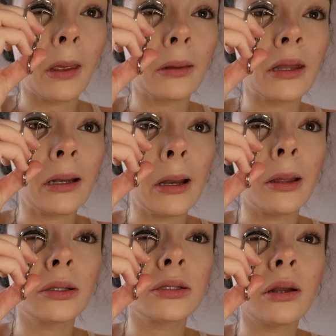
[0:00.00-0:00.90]
and they
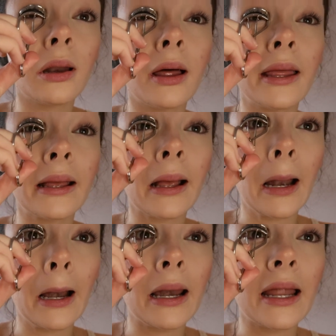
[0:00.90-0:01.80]
looked like
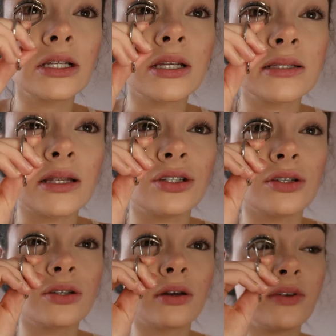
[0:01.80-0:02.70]
lash
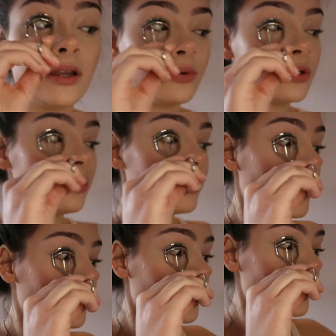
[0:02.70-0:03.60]
extensions. So I really want to do
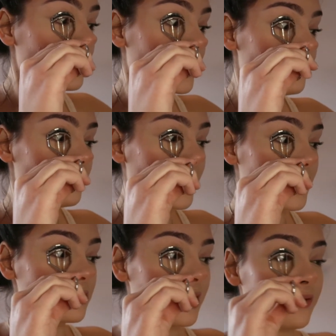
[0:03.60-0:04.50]
that, but then the other
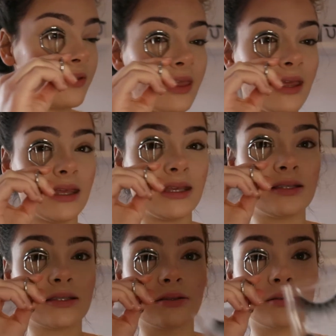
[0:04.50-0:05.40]
pairs I have are
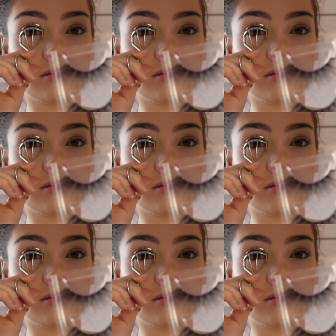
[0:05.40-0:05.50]
these,